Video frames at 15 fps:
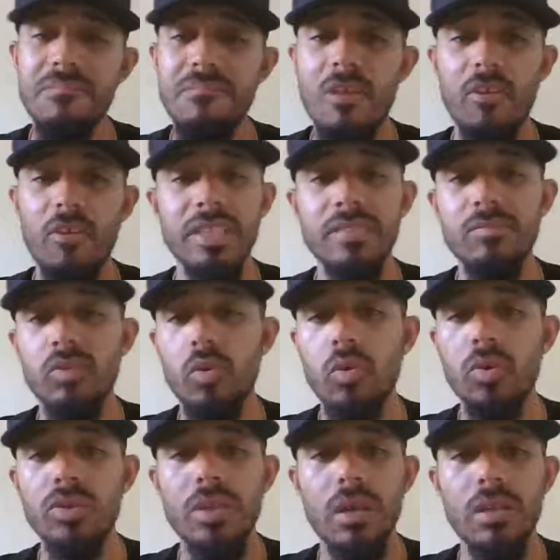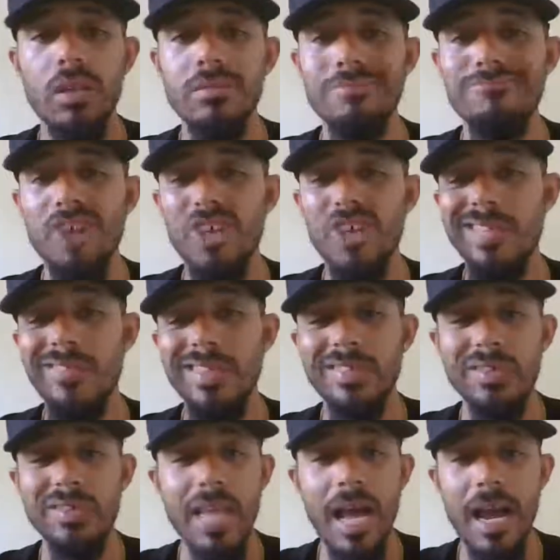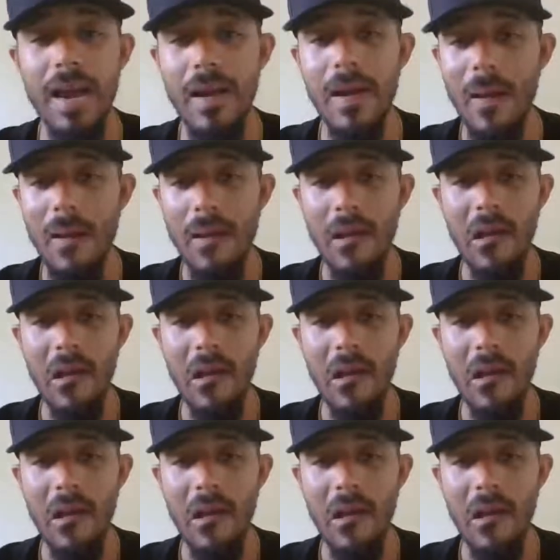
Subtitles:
They'll get some scores on us. Our defense will tire.